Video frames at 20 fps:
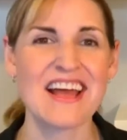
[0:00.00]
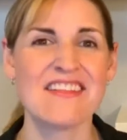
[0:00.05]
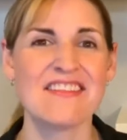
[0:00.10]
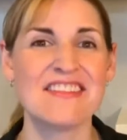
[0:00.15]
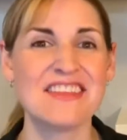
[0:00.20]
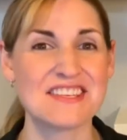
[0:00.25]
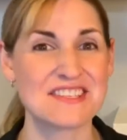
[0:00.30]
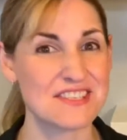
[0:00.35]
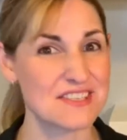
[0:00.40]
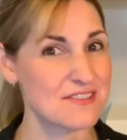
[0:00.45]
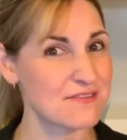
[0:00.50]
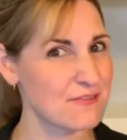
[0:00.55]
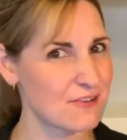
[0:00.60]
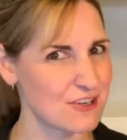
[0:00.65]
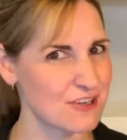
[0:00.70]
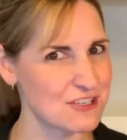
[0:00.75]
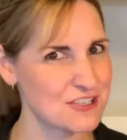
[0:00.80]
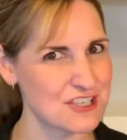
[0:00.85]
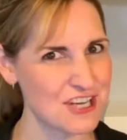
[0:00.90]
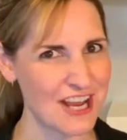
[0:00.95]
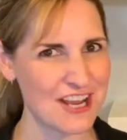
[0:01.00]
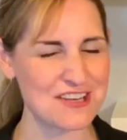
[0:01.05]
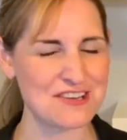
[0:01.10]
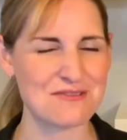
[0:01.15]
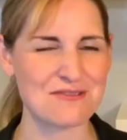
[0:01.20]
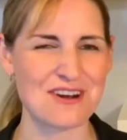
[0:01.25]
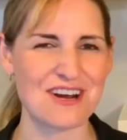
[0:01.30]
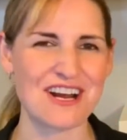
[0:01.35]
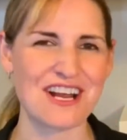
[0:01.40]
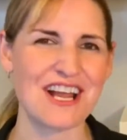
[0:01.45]
This is for
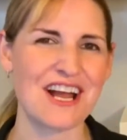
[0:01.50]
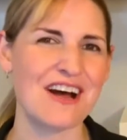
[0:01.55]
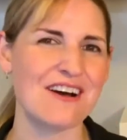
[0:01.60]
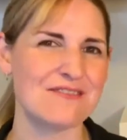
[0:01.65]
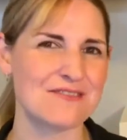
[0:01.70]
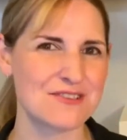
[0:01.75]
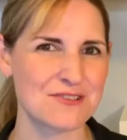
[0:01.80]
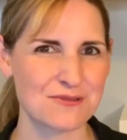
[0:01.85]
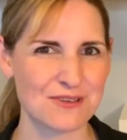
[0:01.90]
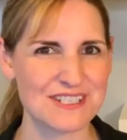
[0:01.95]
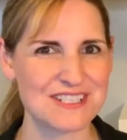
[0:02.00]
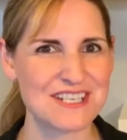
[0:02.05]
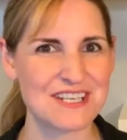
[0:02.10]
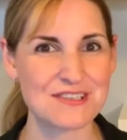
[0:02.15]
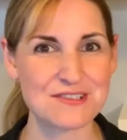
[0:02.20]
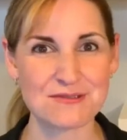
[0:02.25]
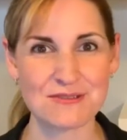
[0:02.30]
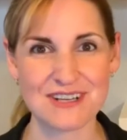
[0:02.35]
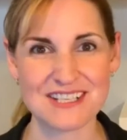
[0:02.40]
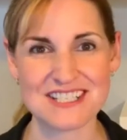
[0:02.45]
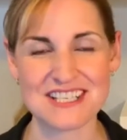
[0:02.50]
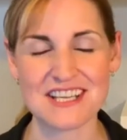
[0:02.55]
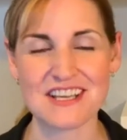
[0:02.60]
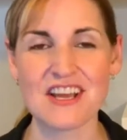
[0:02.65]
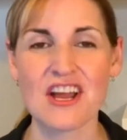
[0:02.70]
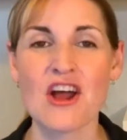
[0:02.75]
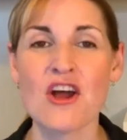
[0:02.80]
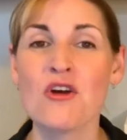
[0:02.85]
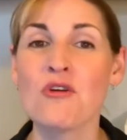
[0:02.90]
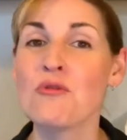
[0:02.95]
January of 2020.
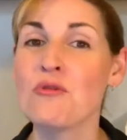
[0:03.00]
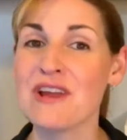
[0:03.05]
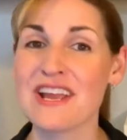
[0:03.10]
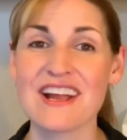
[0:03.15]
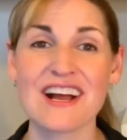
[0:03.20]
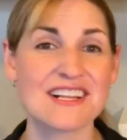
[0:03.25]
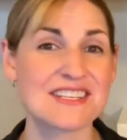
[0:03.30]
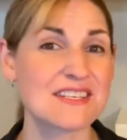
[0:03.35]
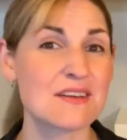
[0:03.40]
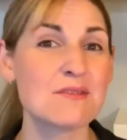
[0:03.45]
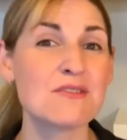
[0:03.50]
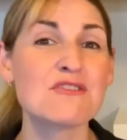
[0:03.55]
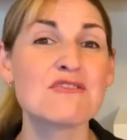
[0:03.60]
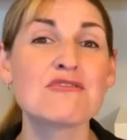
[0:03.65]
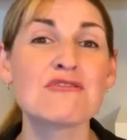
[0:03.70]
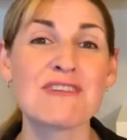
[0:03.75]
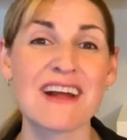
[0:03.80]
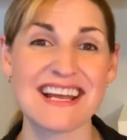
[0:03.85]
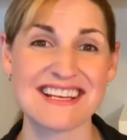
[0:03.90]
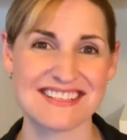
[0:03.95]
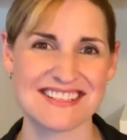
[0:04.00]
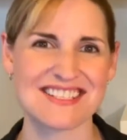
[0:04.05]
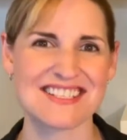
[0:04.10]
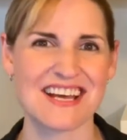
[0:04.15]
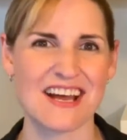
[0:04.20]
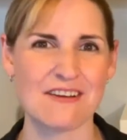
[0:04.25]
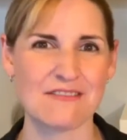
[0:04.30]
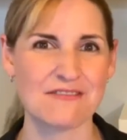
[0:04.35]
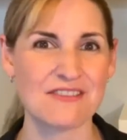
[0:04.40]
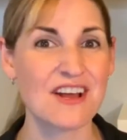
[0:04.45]
We got some great
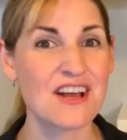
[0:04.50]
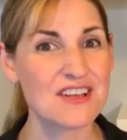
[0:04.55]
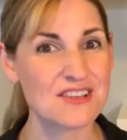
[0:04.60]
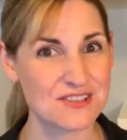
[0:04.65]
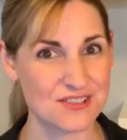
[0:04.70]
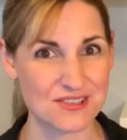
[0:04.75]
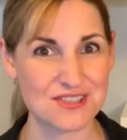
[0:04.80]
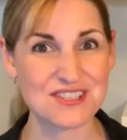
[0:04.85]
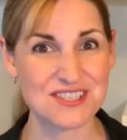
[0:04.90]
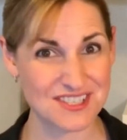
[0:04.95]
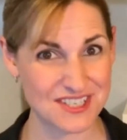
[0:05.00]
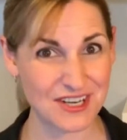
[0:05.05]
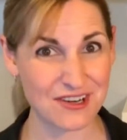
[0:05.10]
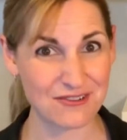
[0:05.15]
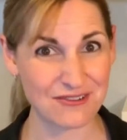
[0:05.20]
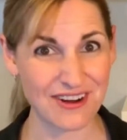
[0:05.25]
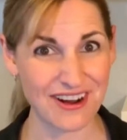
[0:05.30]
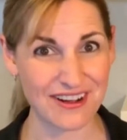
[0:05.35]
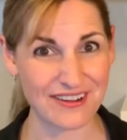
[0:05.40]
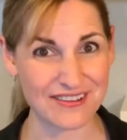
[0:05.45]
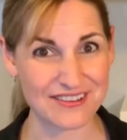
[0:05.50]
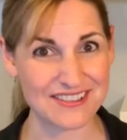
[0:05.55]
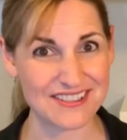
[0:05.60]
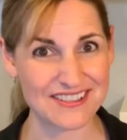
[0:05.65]
stuff, so stick around.